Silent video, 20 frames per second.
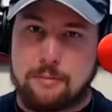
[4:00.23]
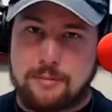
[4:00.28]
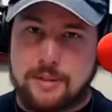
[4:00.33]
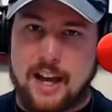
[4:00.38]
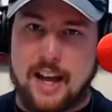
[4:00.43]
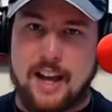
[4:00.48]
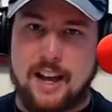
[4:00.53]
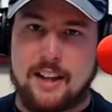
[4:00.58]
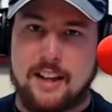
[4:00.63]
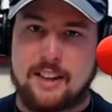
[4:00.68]

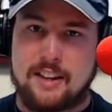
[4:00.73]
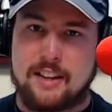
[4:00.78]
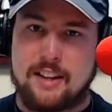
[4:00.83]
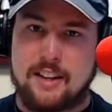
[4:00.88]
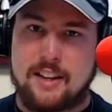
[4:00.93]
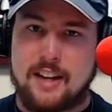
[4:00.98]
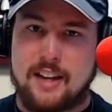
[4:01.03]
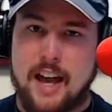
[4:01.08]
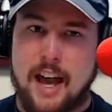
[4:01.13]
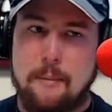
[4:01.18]
death
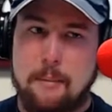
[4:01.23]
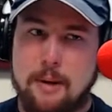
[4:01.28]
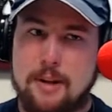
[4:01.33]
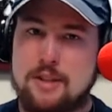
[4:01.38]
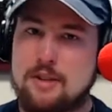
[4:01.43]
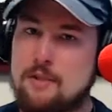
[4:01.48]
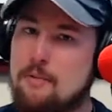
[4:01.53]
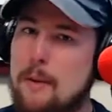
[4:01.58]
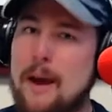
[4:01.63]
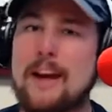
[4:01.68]
a
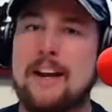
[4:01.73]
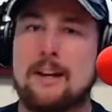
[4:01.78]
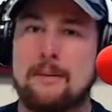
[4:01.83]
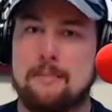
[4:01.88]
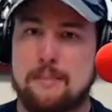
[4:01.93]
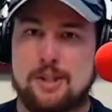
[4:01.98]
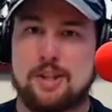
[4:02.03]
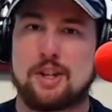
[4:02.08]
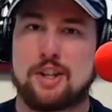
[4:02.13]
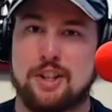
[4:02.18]
bunch of pagan
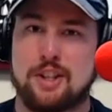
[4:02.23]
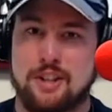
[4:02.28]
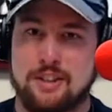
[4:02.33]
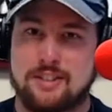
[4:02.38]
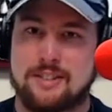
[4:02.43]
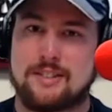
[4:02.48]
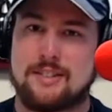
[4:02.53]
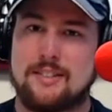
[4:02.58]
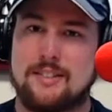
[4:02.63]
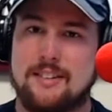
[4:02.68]
magicians.